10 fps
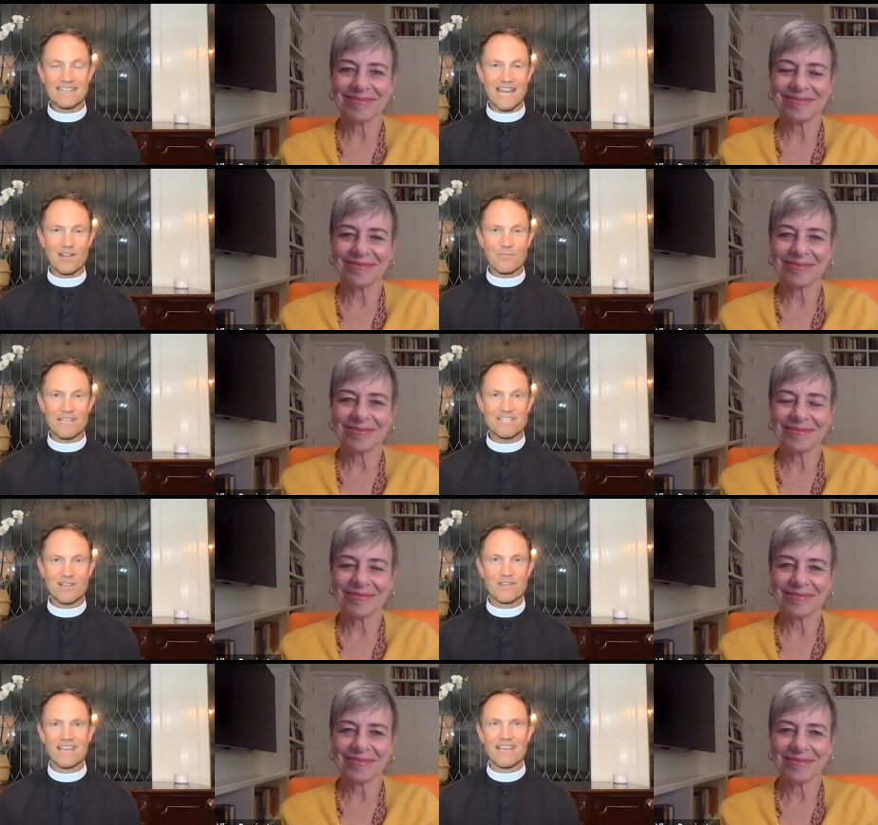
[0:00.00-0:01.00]
Speaker 1: that'll be.
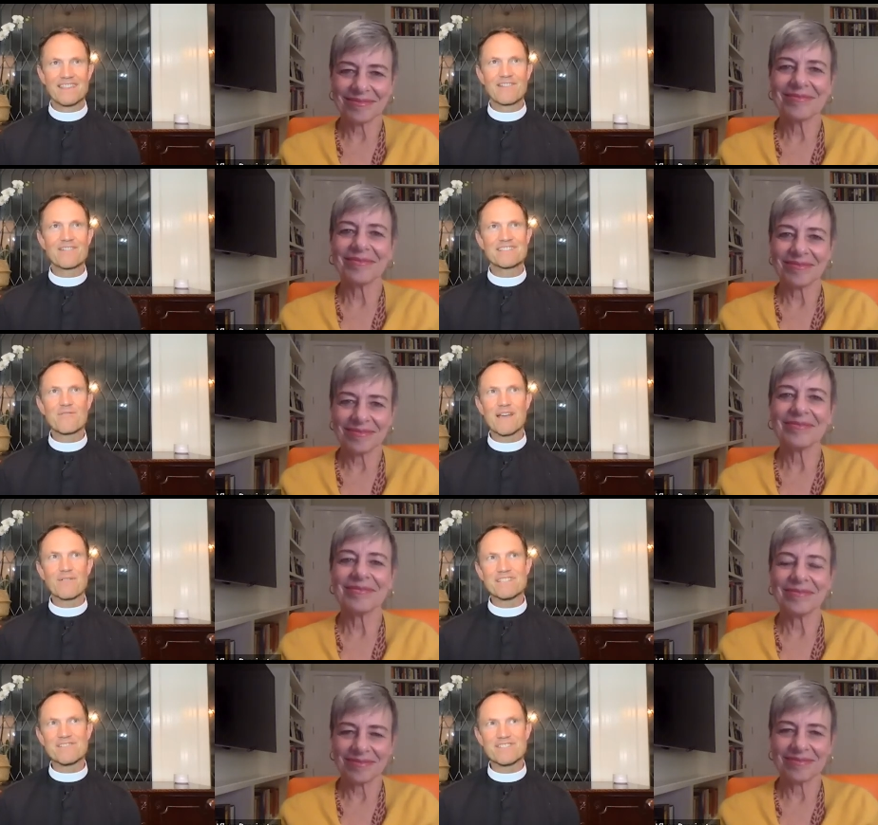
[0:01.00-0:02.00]
So there is a way in
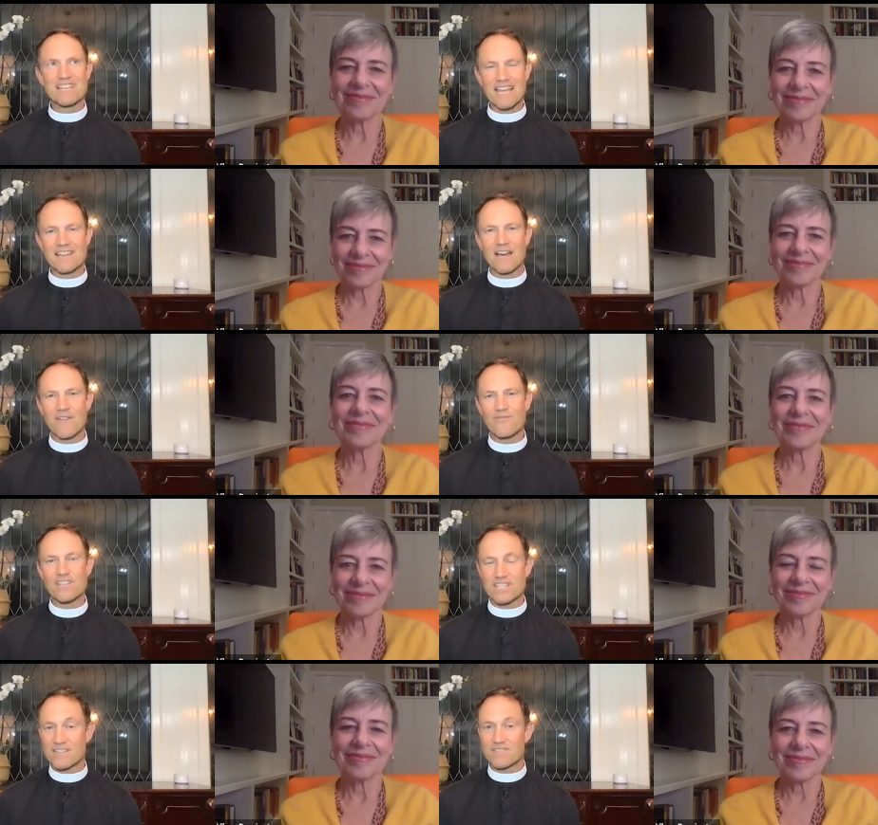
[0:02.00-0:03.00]
which there's like a, a
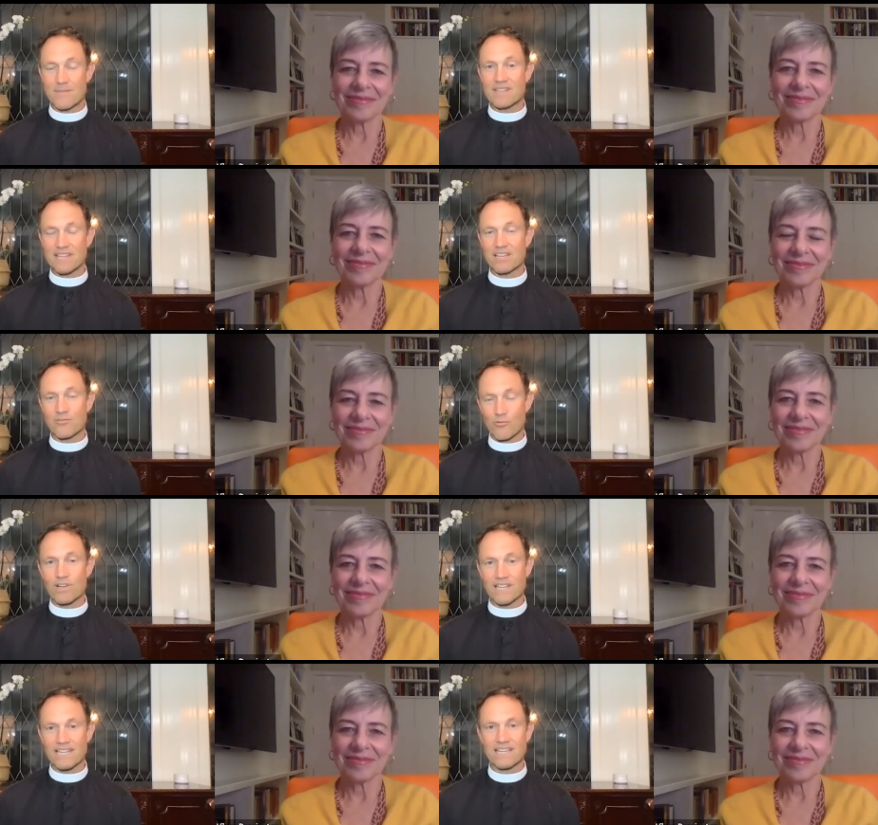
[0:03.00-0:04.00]
vision of something that could
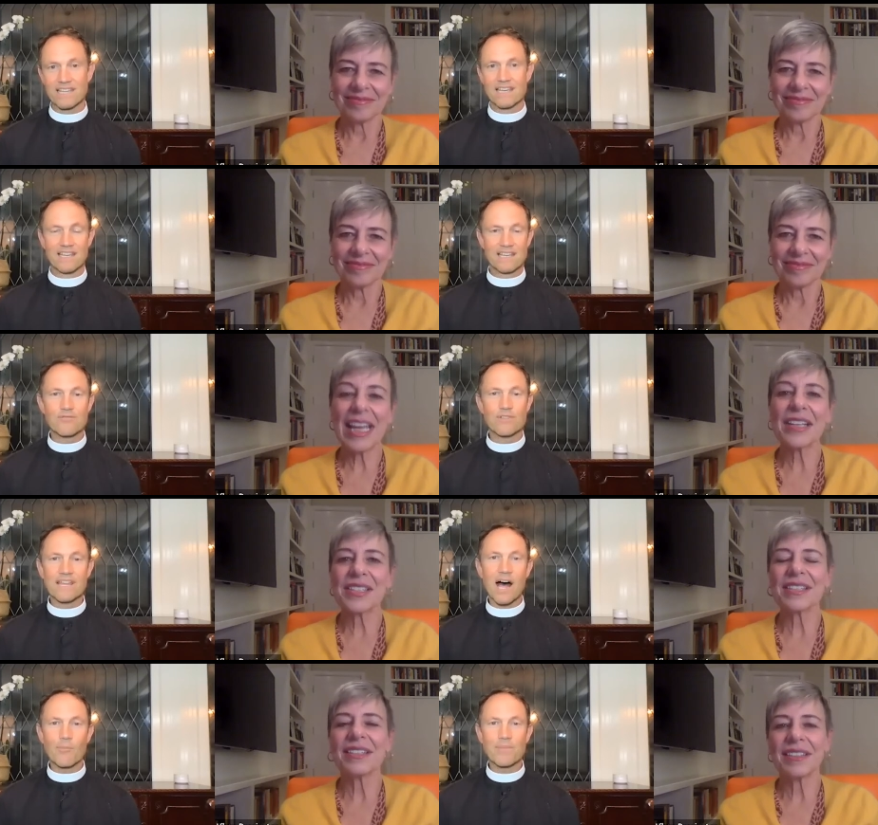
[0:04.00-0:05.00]
really could yes. really
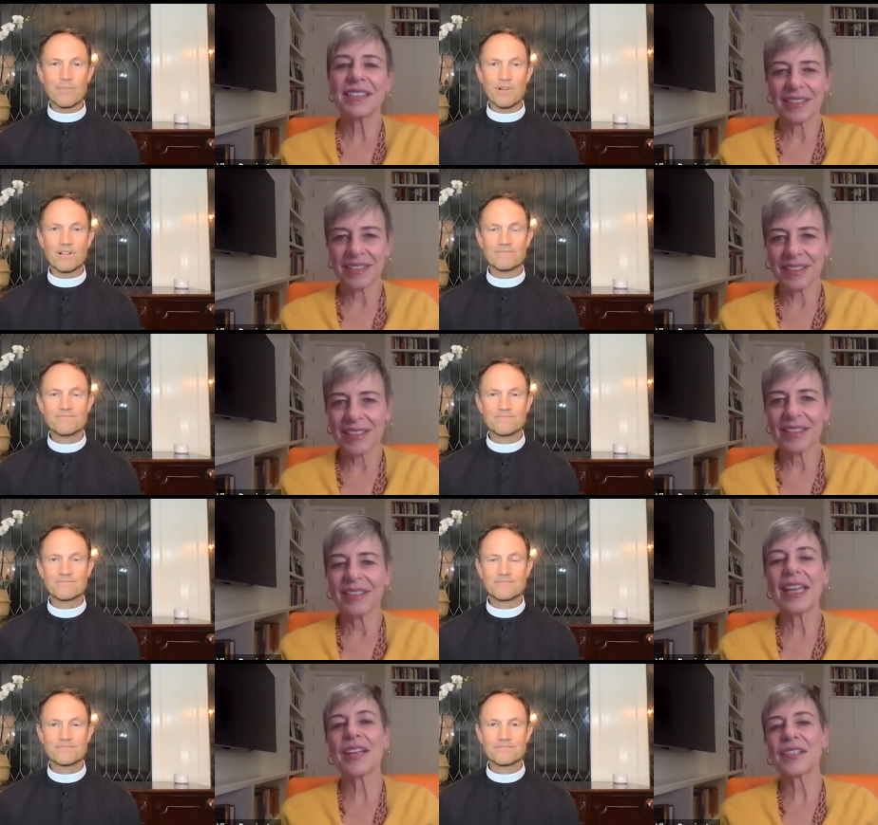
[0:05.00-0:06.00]
help people.
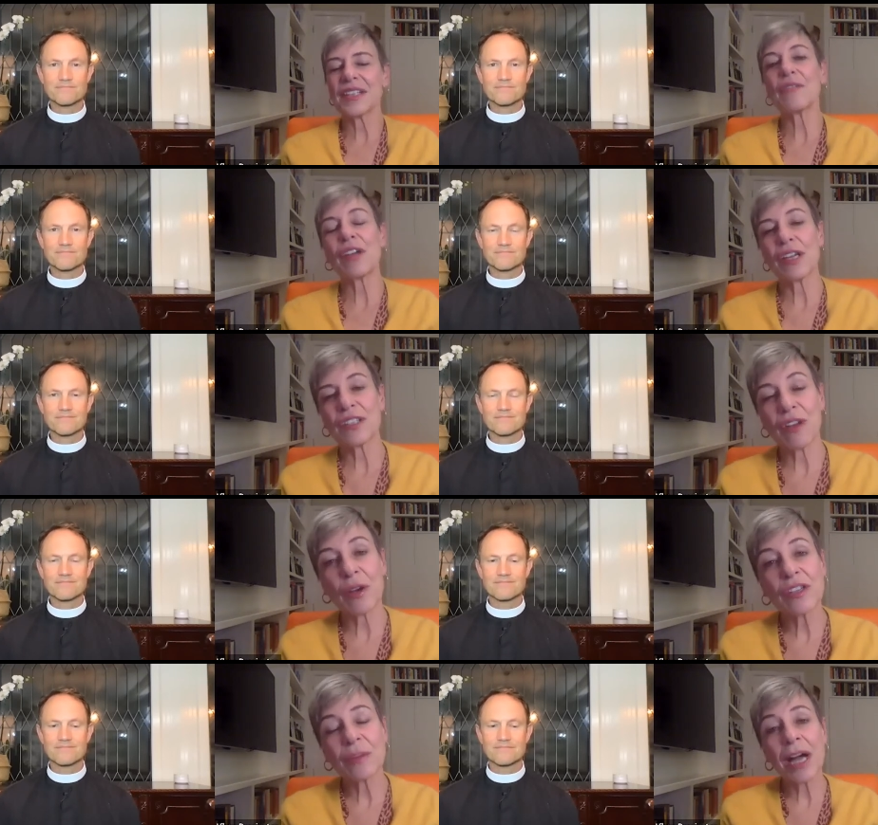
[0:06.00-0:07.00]
Speaker 2: Yes, it's a very, it's
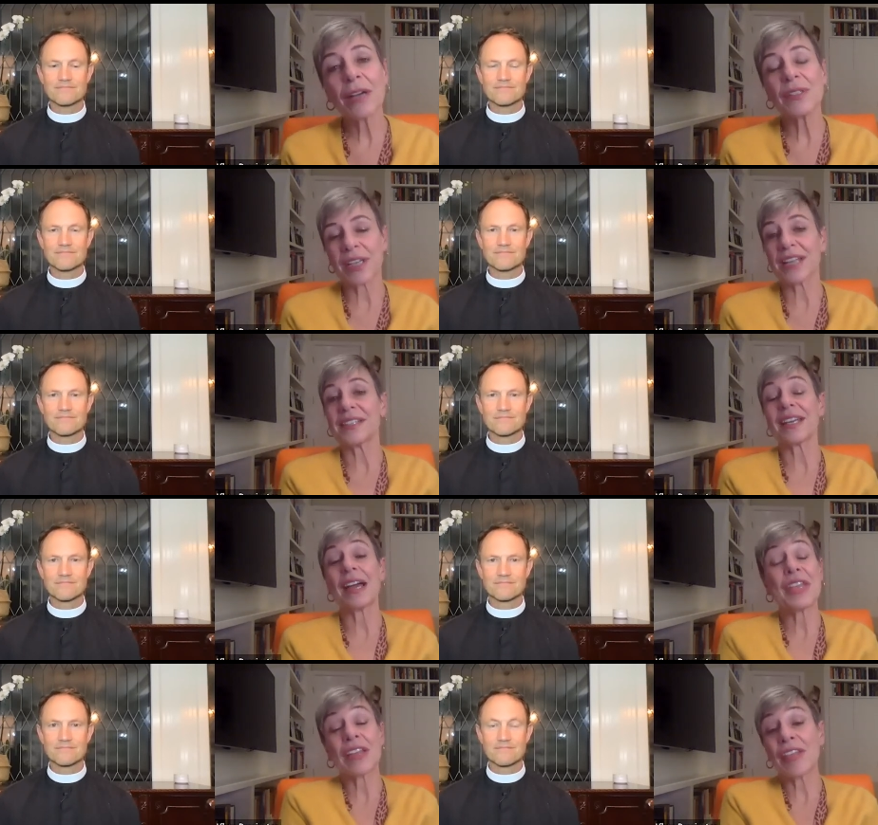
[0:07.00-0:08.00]
very democratizing.
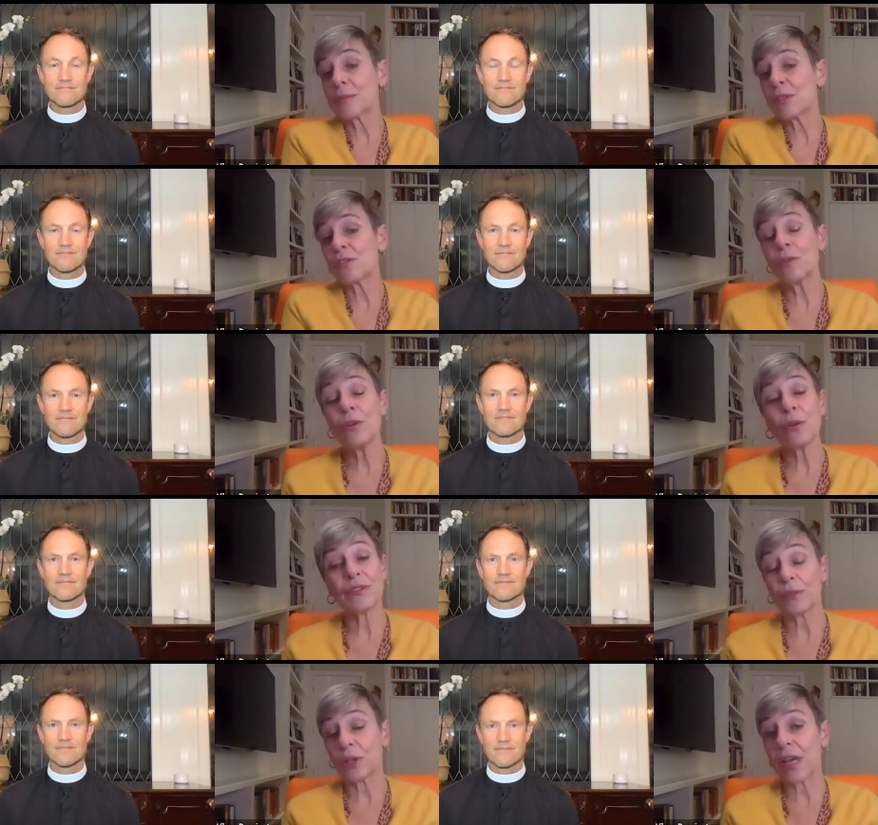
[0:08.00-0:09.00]
I think that's been true
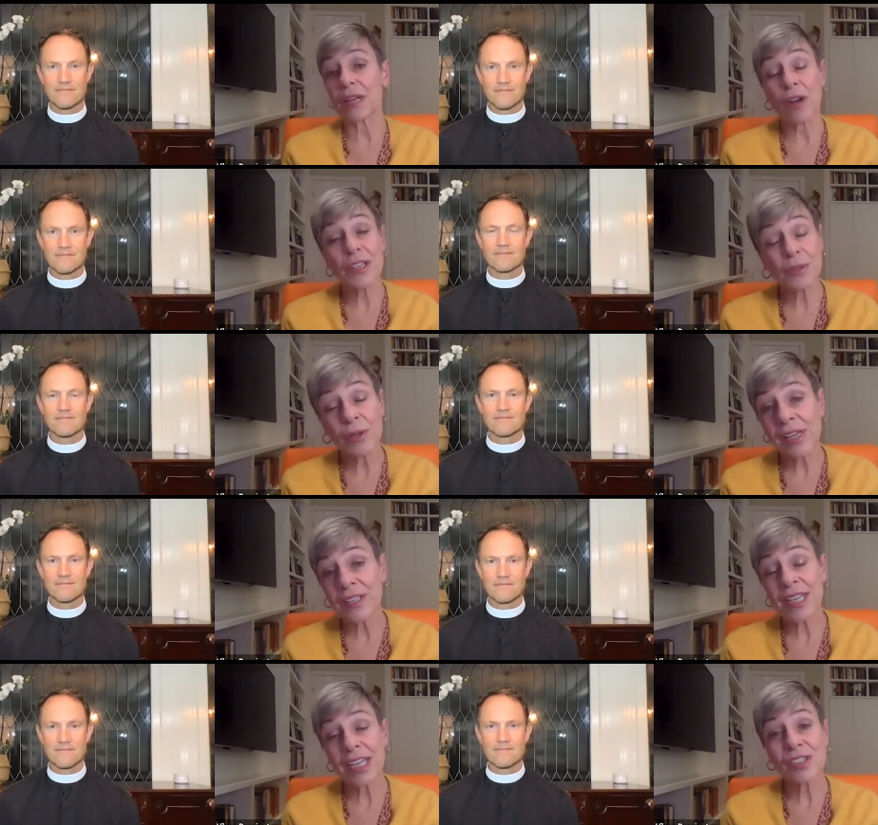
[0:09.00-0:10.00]
for a lot of arts
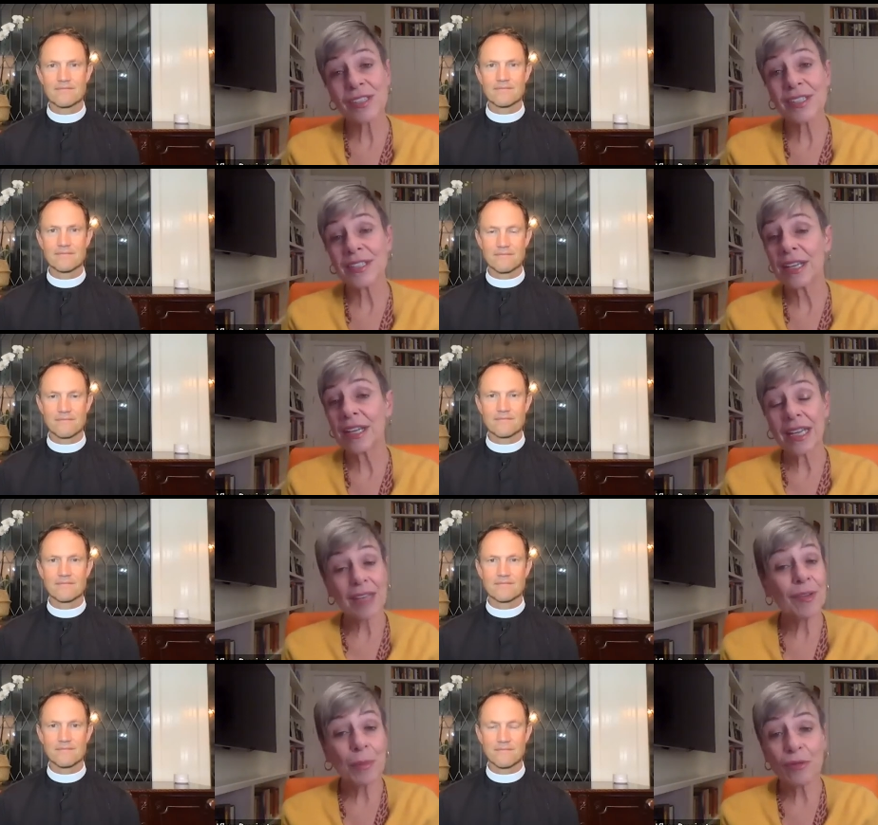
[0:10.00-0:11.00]
organizations,
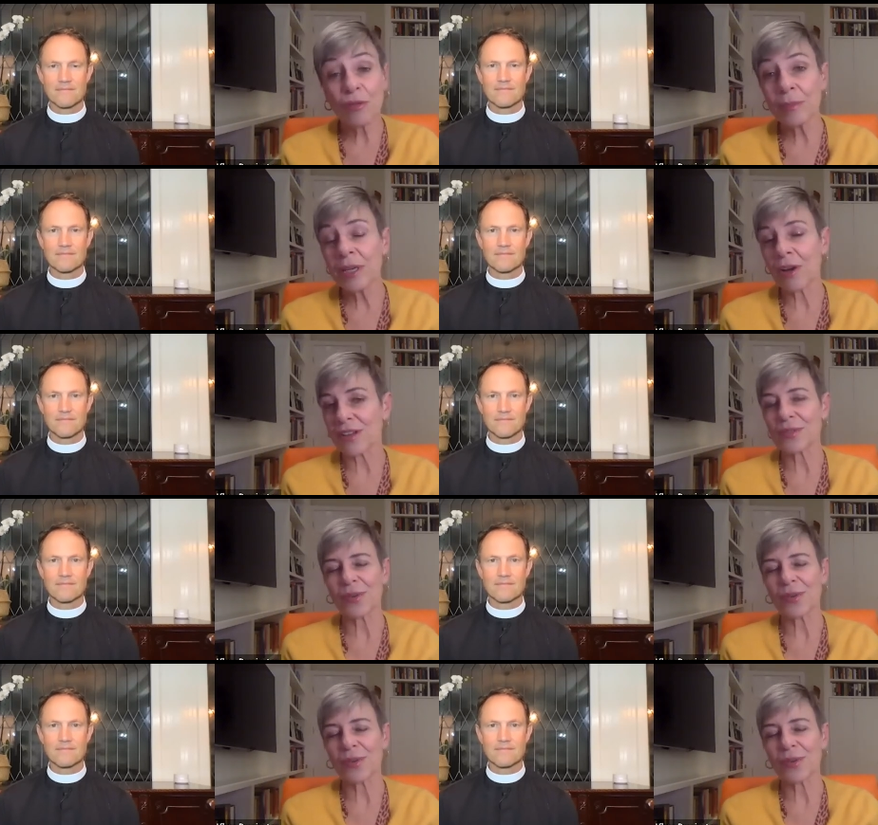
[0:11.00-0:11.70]
even performing arts